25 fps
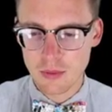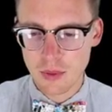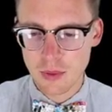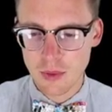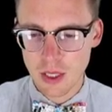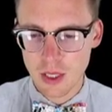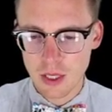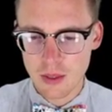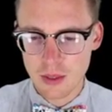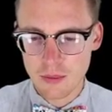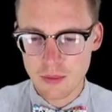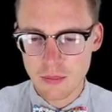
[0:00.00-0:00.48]

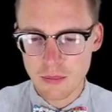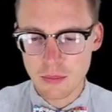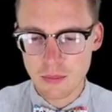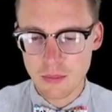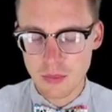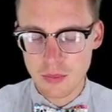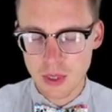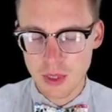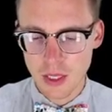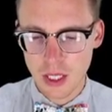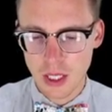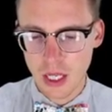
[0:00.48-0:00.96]

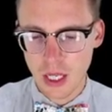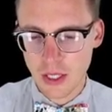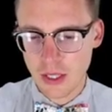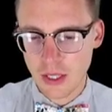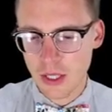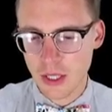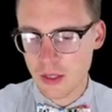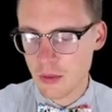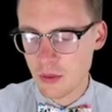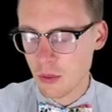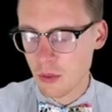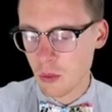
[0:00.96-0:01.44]

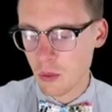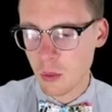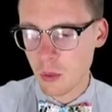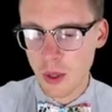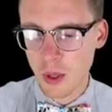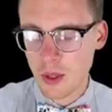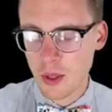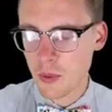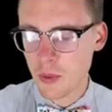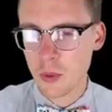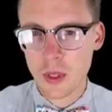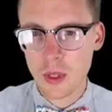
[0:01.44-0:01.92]
then
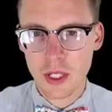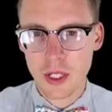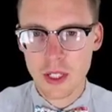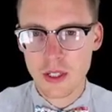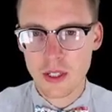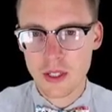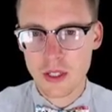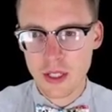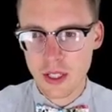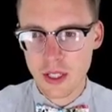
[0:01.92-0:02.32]
what would it